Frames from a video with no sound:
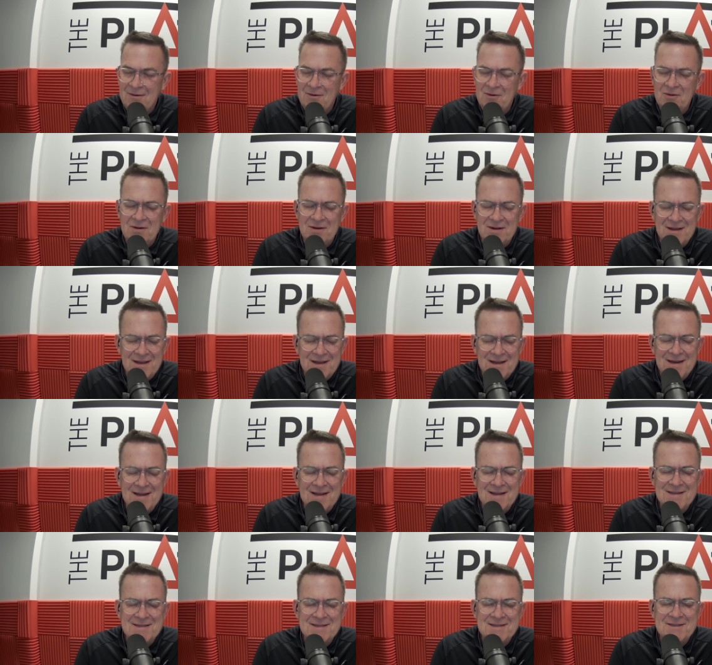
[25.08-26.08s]
oh, it
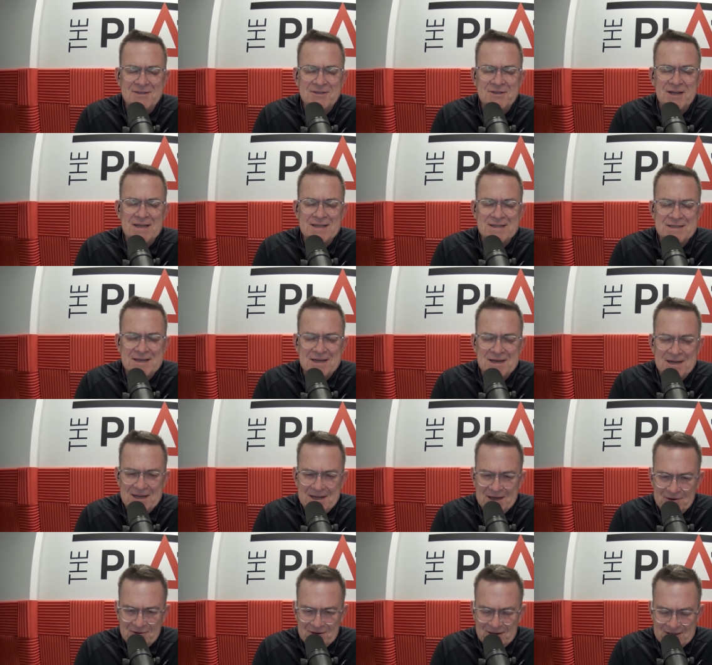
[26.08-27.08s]
is just
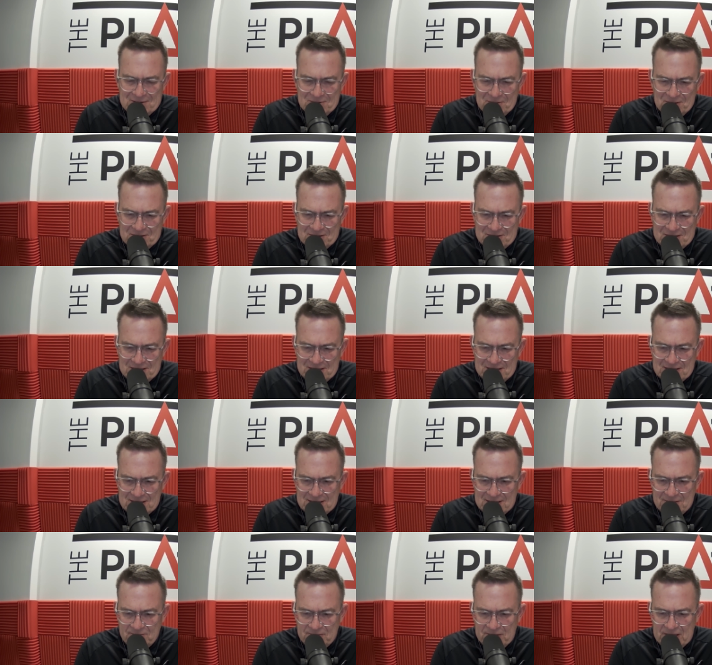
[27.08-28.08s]
hilarious watching,
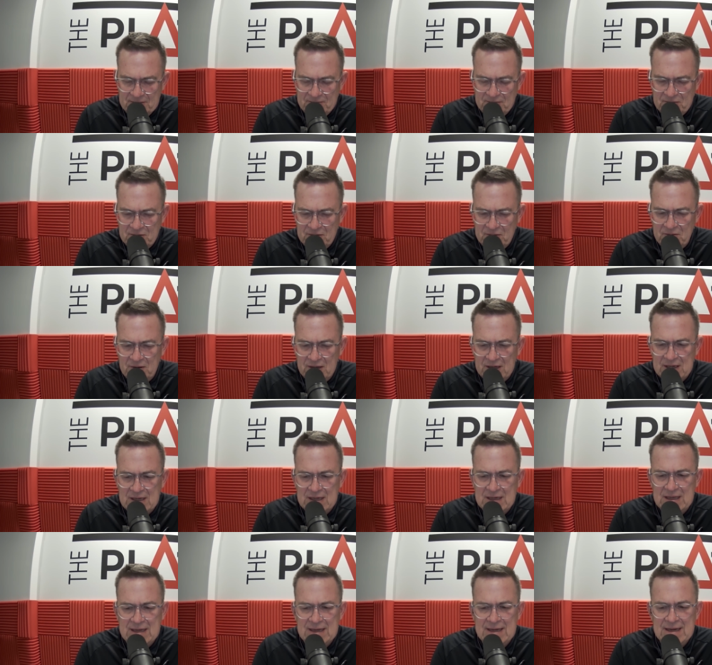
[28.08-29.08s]
isn't it? People who are
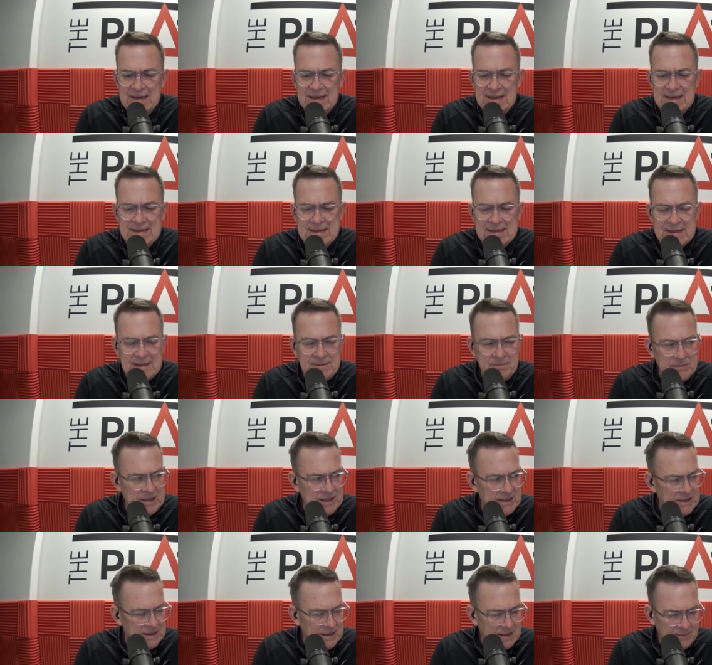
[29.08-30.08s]
clearly
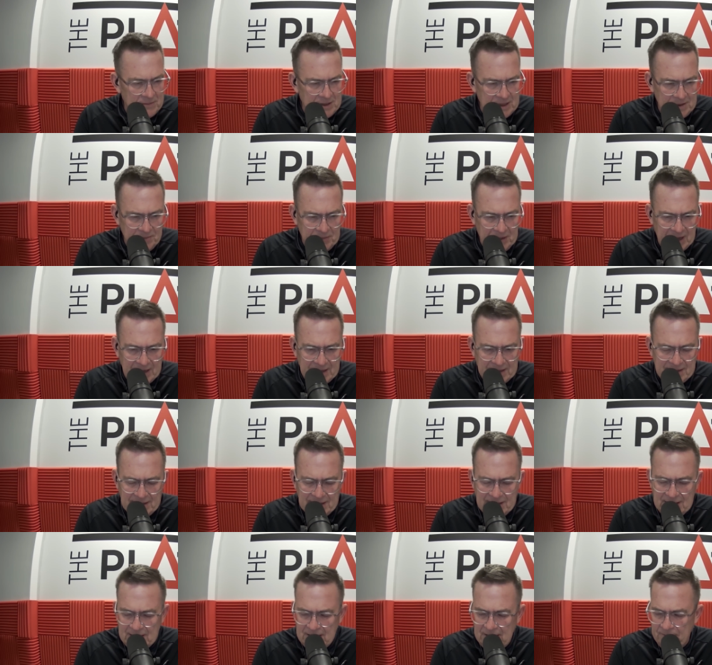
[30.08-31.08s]
deeply, deeply party,
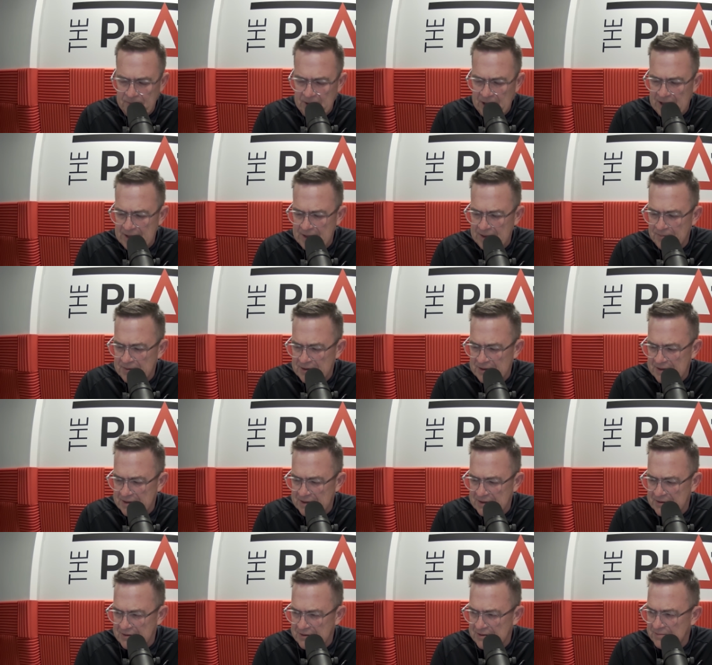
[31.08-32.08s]
party
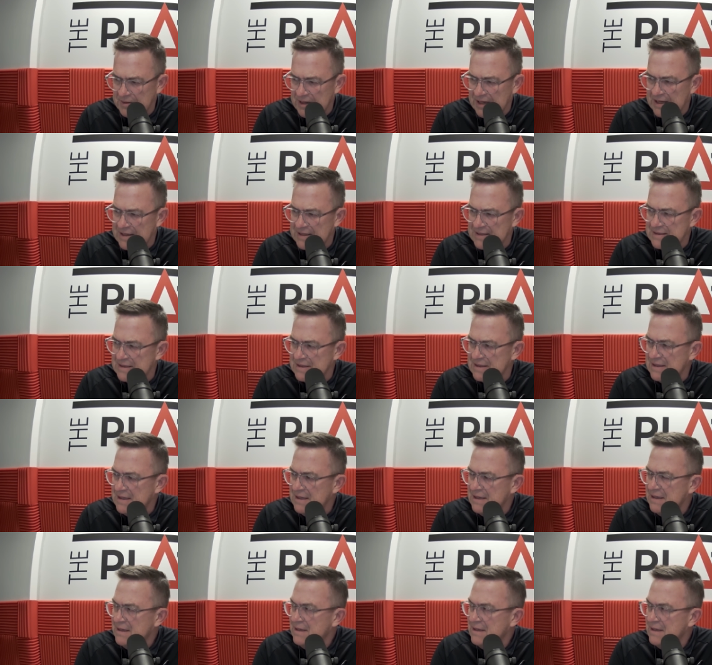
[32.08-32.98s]
political and partisan,